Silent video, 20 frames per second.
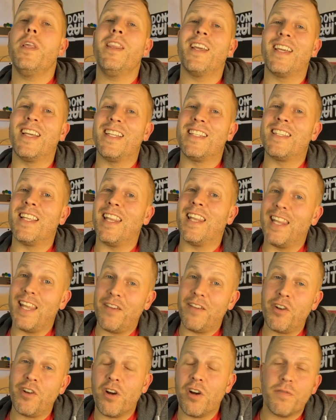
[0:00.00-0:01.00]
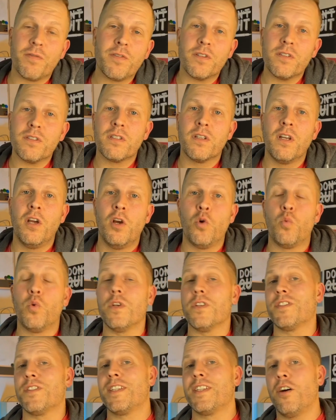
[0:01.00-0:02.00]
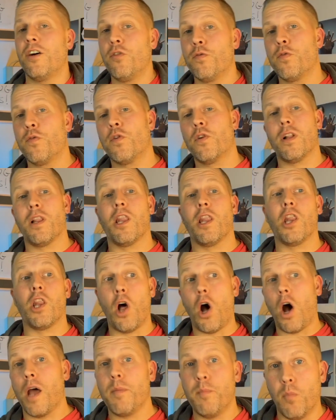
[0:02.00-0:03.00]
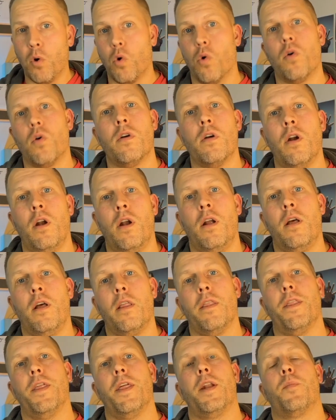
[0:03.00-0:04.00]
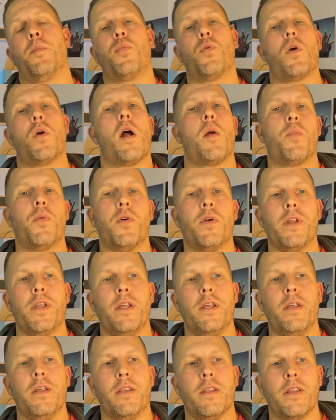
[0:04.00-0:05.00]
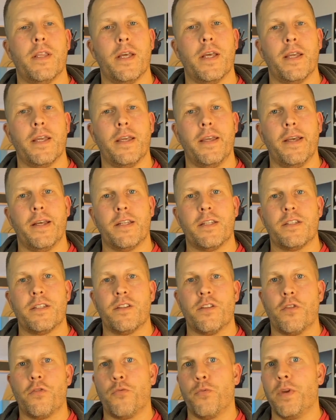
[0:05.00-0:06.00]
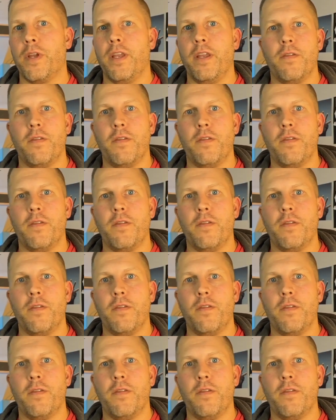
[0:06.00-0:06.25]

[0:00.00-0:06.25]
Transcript: that gets 11 offers will sell for a lot more than a property that gets three,